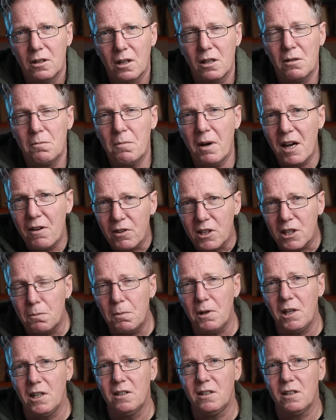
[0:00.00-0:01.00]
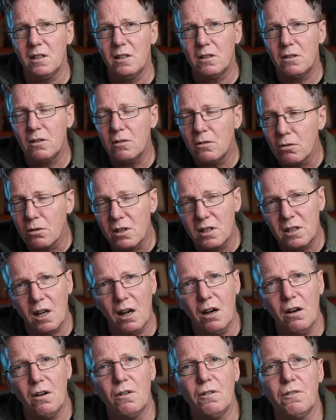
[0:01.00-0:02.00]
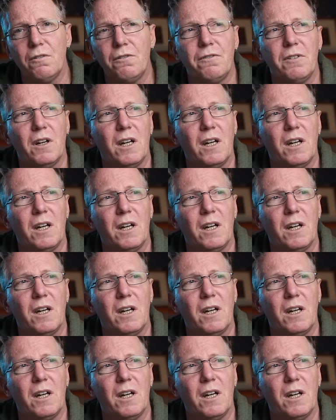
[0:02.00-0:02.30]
Now you may have experienced this yourself.